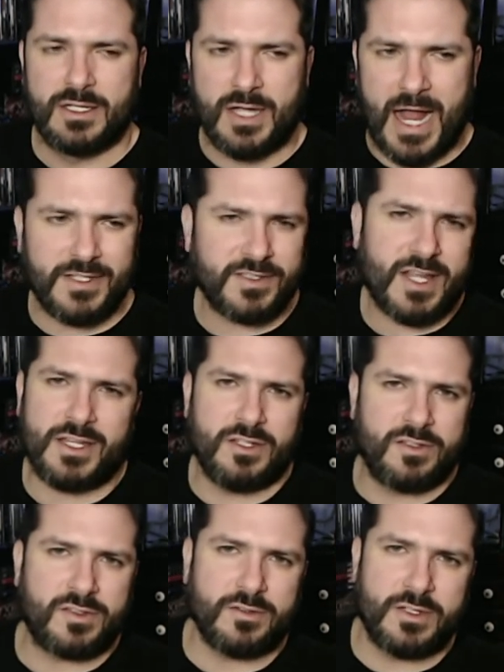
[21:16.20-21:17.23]
I just got
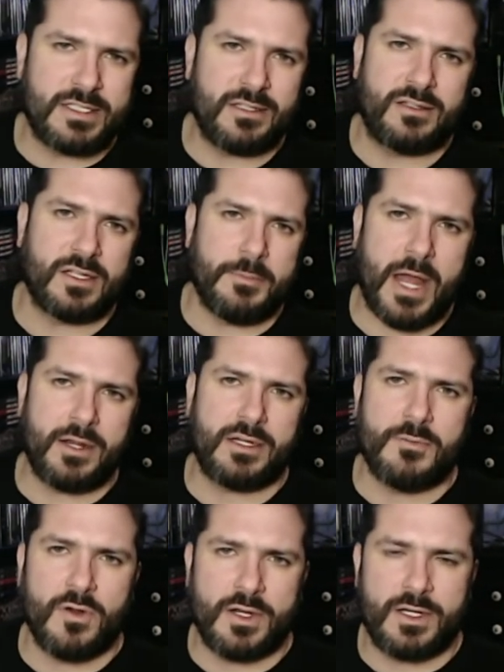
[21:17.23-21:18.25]
used to it and didn't think about it
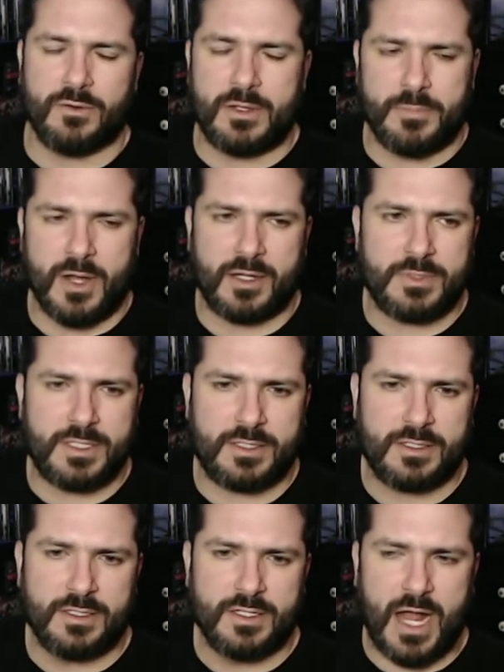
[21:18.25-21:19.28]
anymore. It didn't really bug
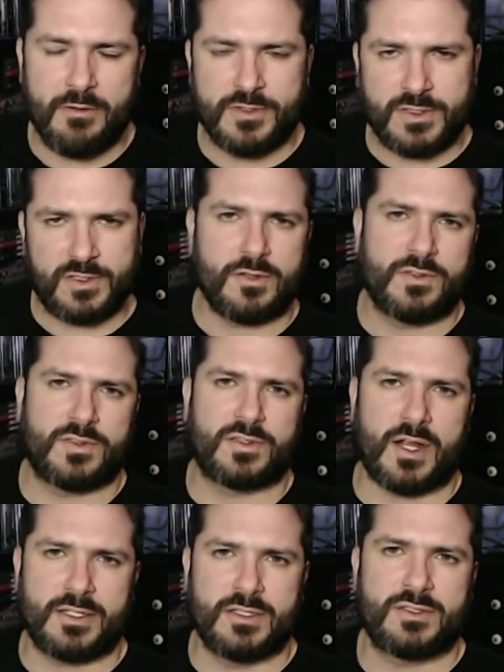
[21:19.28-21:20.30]
me. I was just so
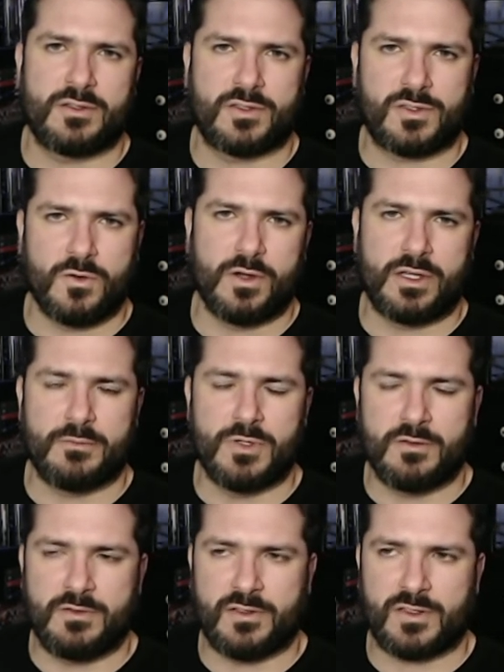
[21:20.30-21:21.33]
sucked into the story of the
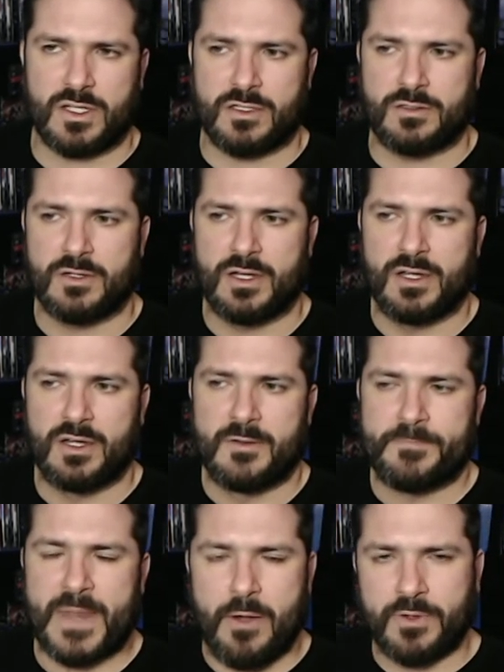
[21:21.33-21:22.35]
movie. So
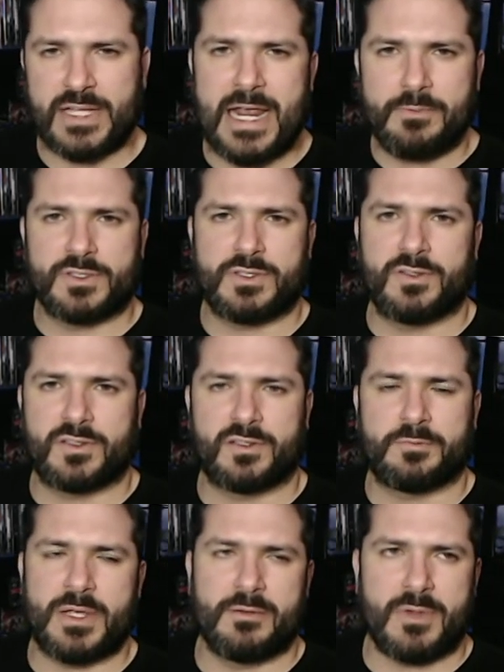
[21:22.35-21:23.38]
I was able to
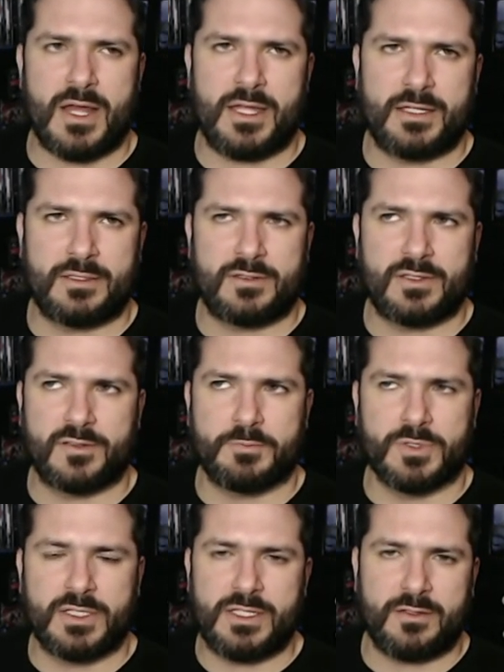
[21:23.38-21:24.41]
suspend my
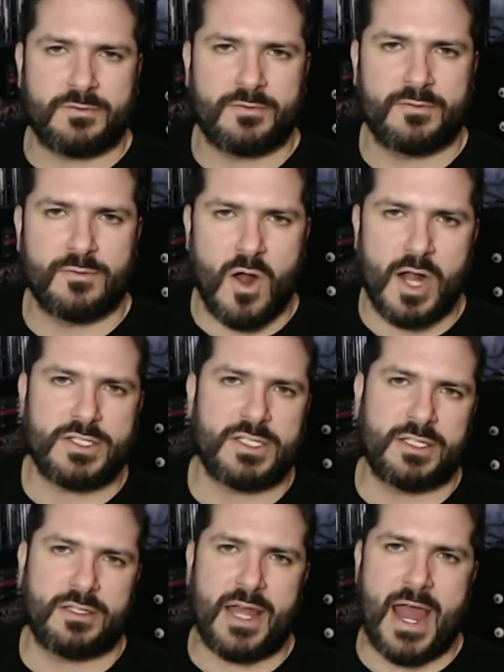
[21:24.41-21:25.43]
disbelief
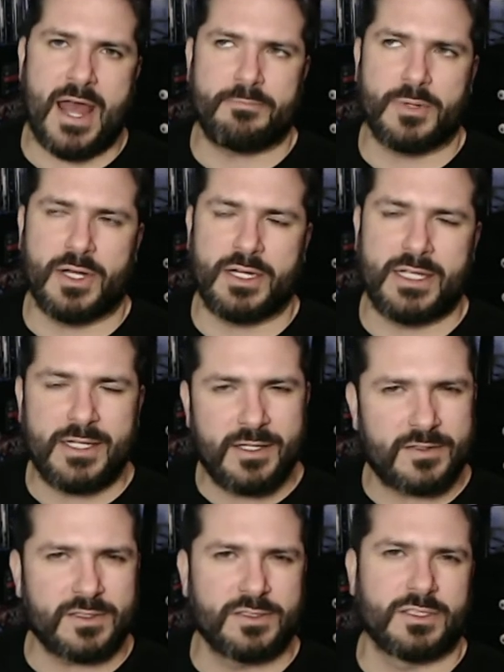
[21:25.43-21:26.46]
watching that, but it
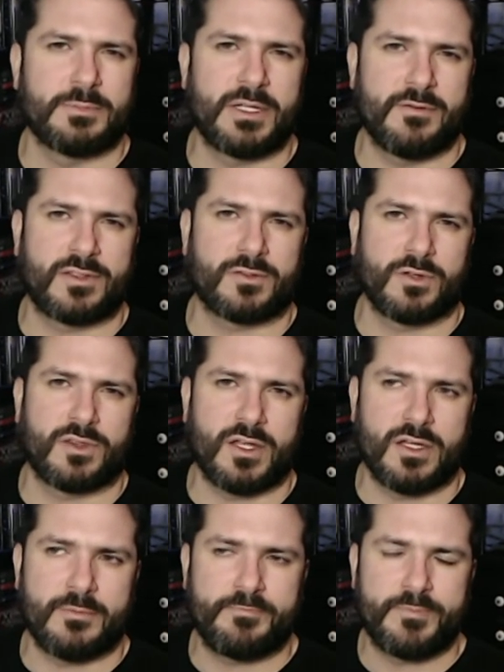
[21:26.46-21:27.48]
is a little bit of a sore
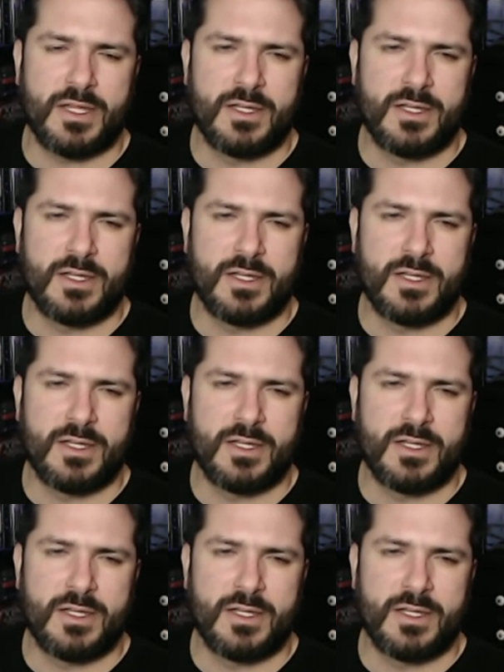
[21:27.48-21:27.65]
thumb.